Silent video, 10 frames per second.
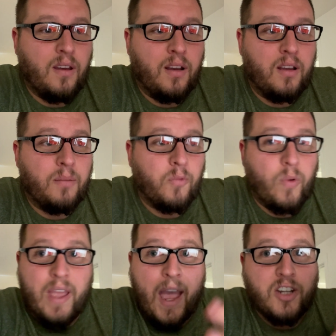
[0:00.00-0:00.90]

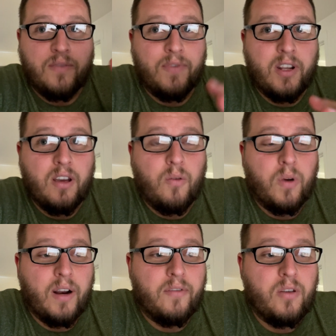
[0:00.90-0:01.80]
Reaction video,
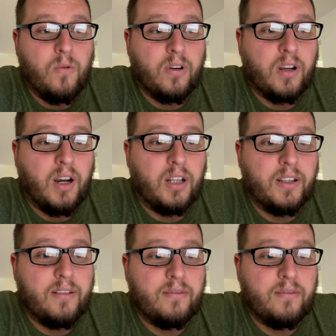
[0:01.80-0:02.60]
whatever you want to call it.